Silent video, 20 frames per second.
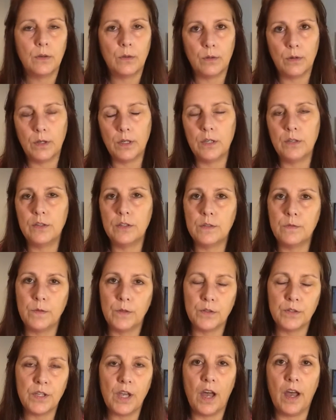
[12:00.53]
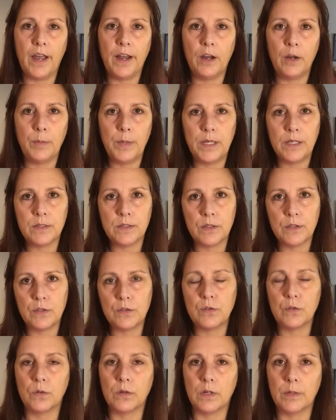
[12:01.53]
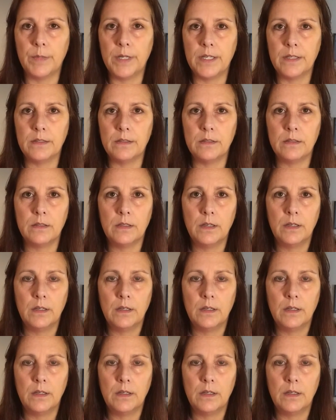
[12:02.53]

or you just feel tired because the storm has